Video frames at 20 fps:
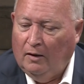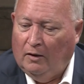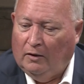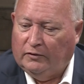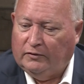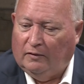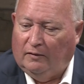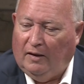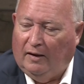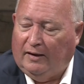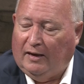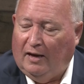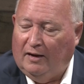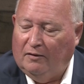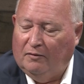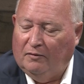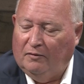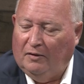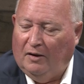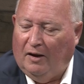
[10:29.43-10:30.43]
So they
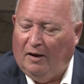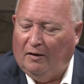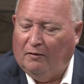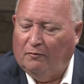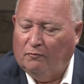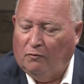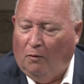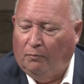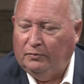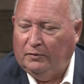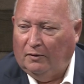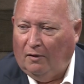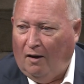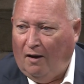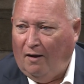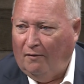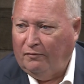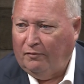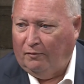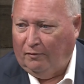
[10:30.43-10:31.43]
kind of roped it
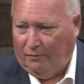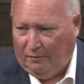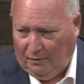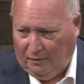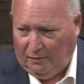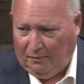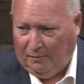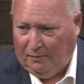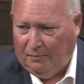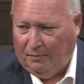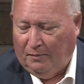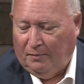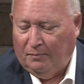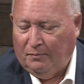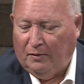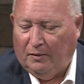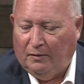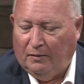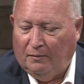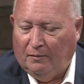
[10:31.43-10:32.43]
off or
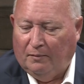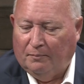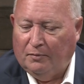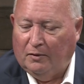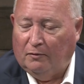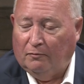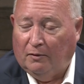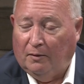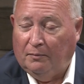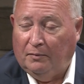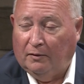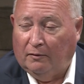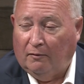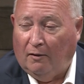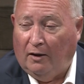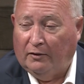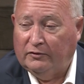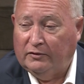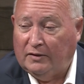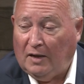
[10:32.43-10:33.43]
put a ribbon
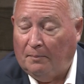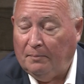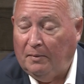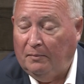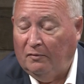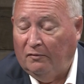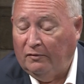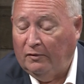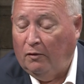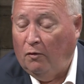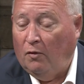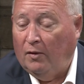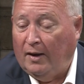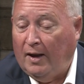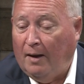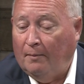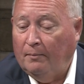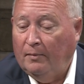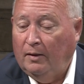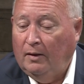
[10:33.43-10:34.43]
across to stop people from going
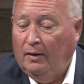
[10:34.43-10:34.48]
up